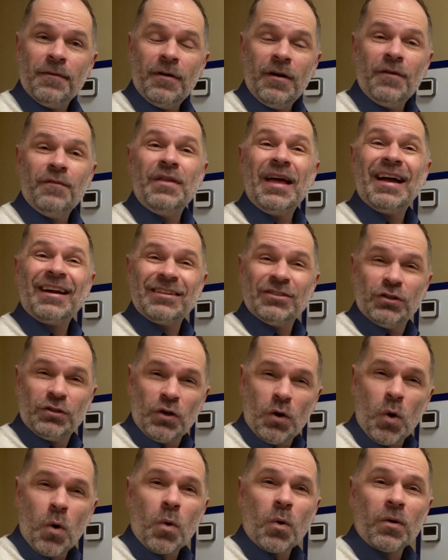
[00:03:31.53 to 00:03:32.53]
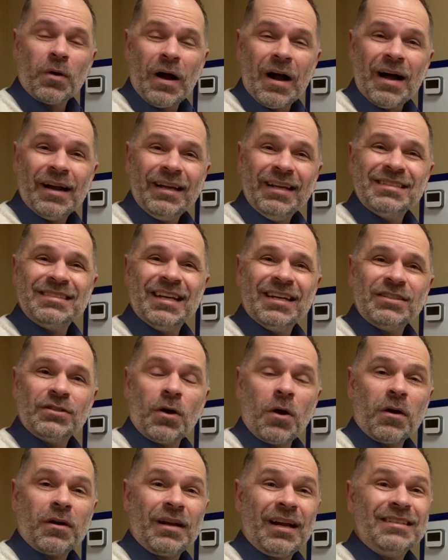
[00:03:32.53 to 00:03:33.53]
of that core audience, that
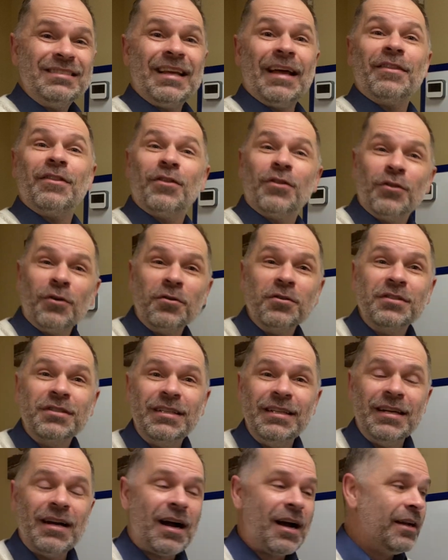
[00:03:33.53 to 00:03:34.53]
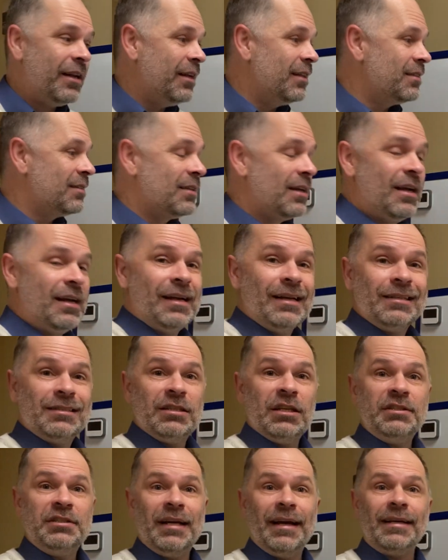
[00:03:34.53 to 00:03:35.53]
target audience, that thirsty audience,
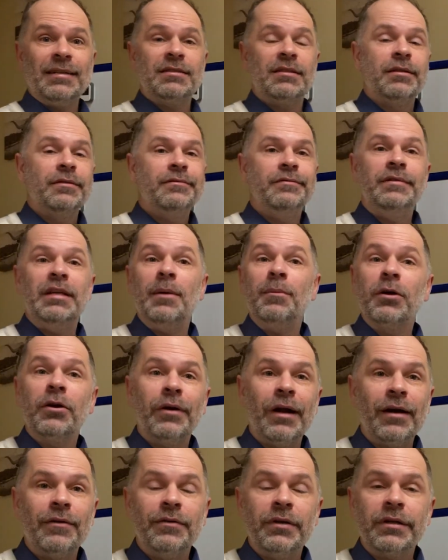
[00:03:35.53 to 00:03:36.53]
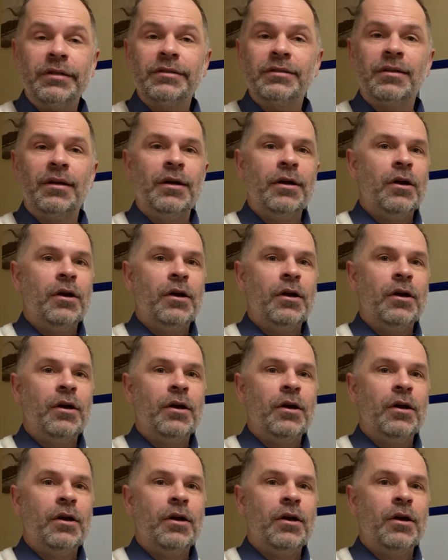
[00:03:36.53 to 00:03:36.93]
such as demographics?